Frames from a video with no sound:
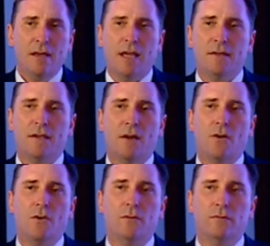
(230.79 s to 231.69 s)
And
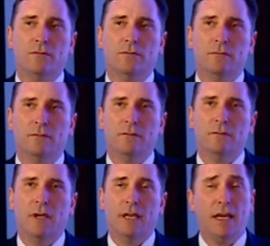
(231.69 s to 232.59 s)
so,
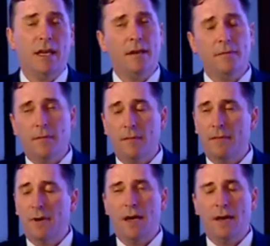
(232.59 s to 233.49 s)
again,
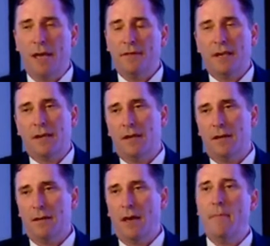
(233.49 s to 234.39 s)
I think
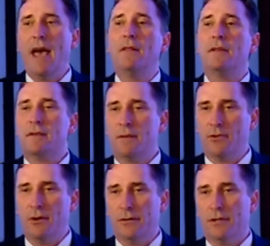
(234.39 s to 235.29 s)
a balanced
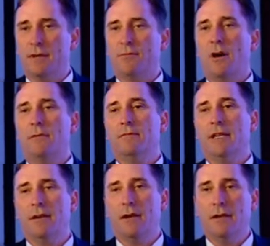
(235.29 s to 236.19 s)
approach is probably
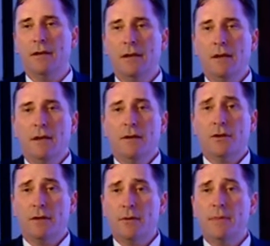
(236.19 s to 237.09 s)
good.
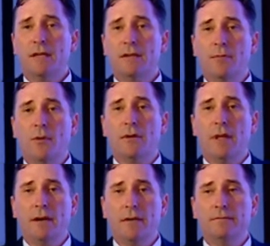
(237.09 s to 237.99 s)
Should there be a support
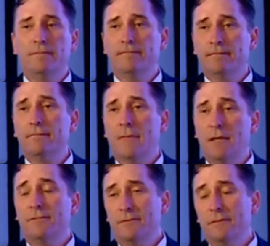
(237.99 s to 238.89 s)
letter?
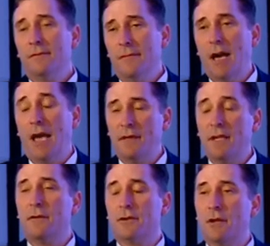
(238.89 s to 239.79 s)
I
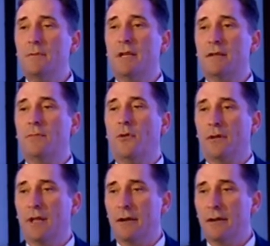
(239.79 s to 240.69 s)
think there should be a
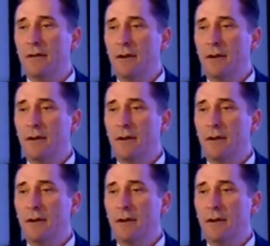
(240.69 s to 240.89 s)
support letter.